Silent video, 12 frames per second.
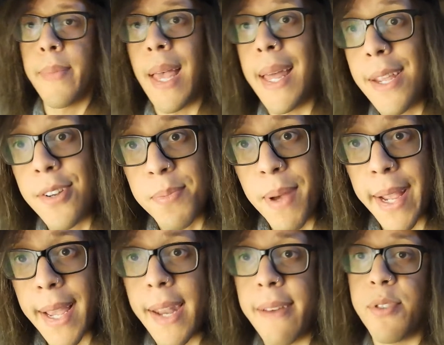And here's my
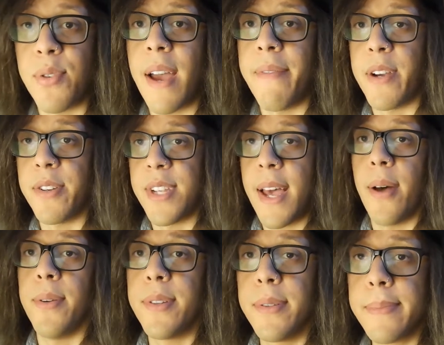kind of drive ear
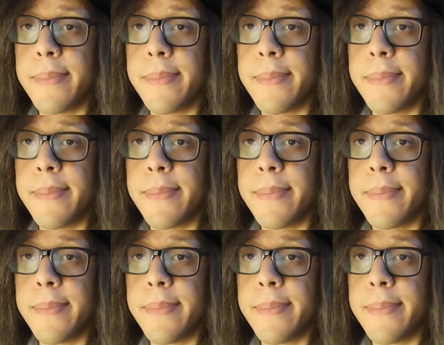sound.